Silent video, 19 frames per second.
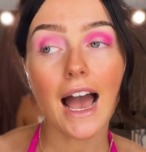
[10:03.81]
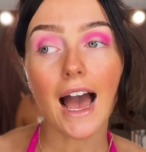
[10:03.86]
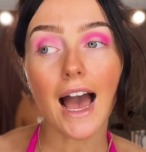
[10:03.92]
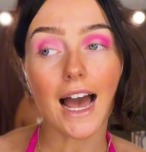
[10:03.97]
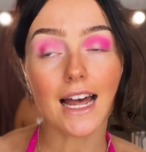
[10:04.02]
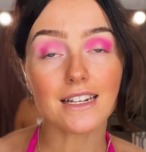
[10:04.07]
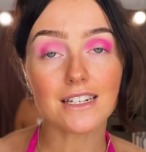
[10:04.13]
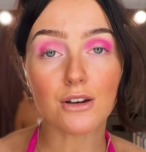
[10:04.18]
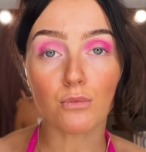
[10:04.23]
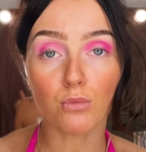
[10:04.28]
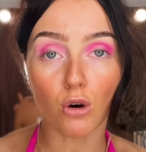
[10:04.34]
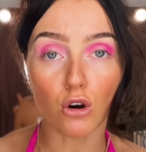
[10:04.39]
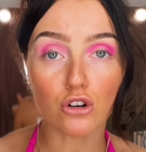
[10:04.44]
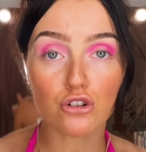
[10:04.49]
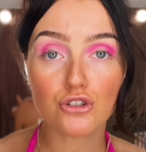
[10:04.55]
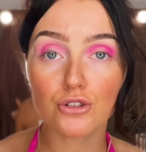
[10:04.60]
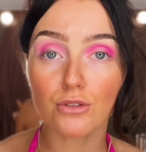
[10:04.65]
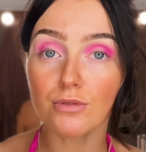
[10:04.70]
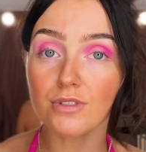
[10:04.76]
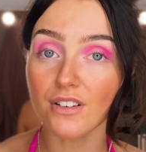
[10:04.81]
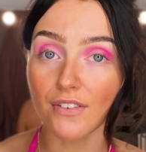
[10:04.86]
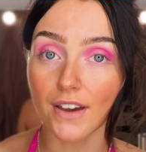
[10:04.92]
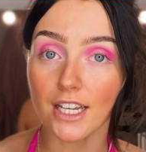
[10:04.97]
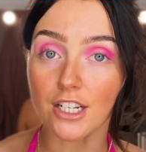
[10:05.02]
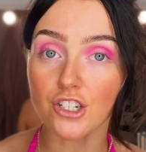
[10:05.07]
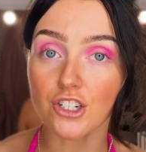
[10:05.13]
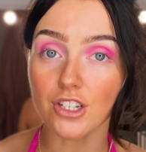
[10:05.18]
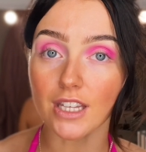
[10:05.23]
And it was ruled
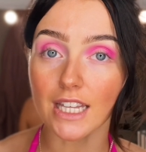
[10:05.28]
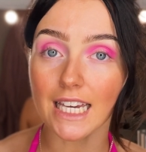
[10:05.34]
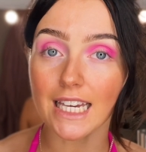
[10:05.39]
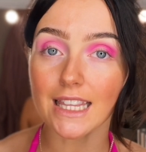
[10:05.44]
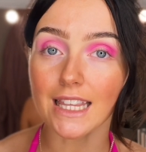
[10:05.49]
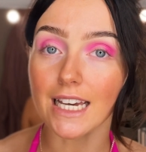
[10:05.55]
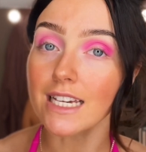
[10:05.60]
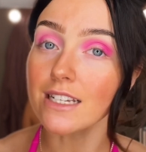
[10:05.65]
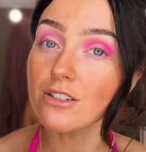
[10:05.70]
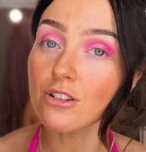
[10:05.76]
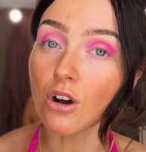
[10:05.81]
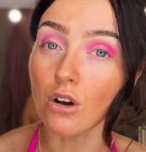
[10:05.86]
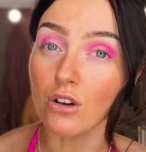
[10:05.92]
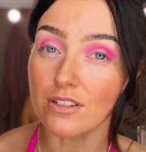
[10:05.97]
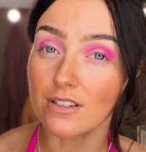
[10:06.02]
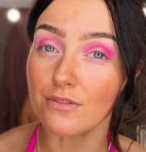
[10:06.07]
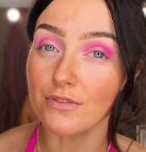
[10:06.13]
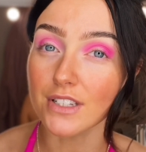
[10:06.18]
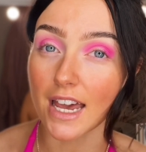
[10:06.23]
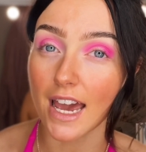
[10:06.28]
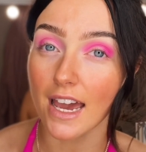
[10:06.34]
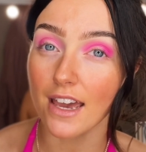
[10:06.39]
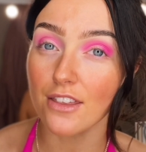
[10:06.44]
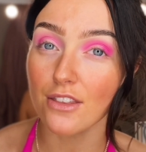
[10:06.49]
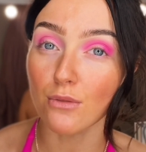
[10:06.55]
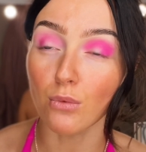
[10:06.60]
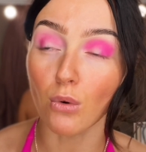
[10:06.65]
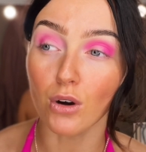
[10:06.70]
eventually that his cause of
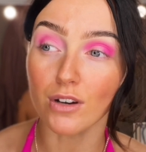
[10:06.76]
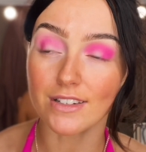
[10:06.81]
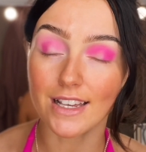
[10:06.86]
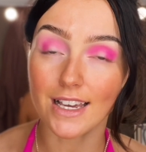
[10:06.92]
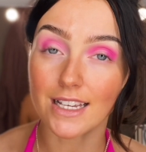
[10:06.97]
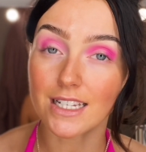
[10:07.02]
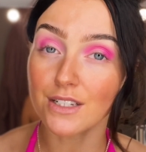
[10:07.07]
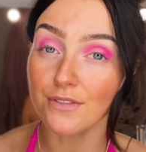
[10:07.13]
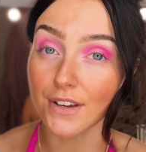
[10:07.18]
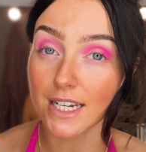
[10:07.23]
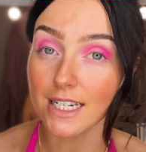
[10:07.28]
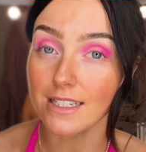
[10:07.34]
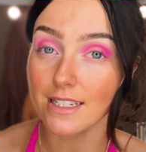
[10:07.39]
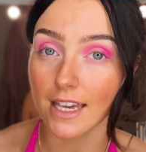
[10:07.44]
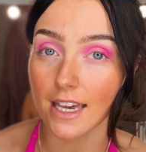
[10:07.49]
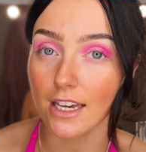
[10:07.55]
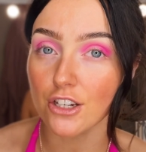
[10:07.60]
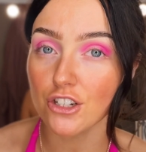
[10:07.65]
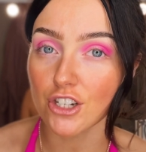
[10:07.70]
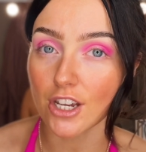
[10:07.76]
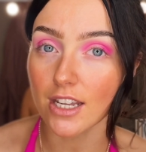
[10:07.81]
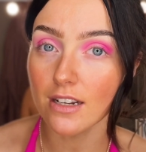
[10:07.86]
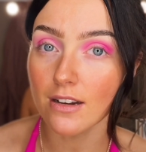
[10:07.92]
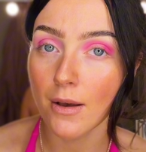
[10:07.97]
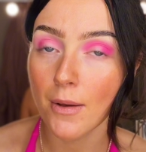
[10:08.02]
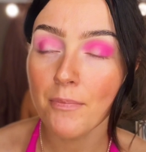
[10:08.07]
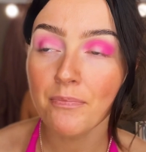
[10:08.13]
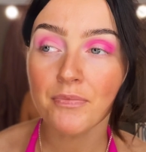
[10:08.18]
death was
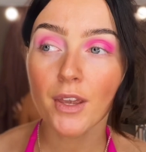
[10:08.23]
asphyxiation.